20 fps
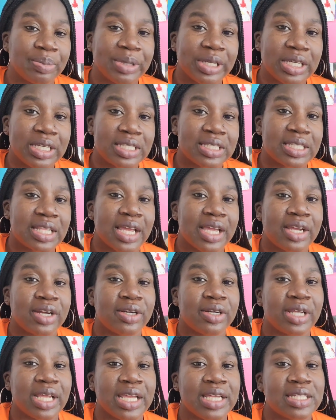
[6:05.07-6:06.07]
because that
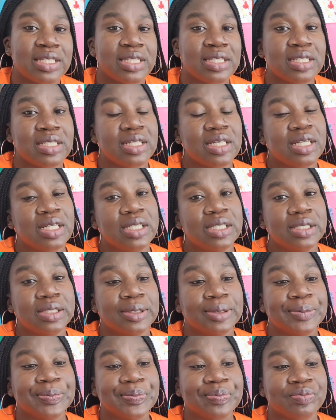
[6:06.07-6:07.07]
creates
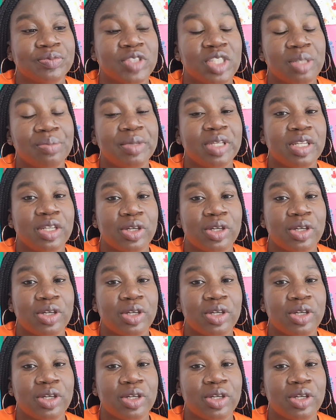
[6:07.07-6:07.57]
to me,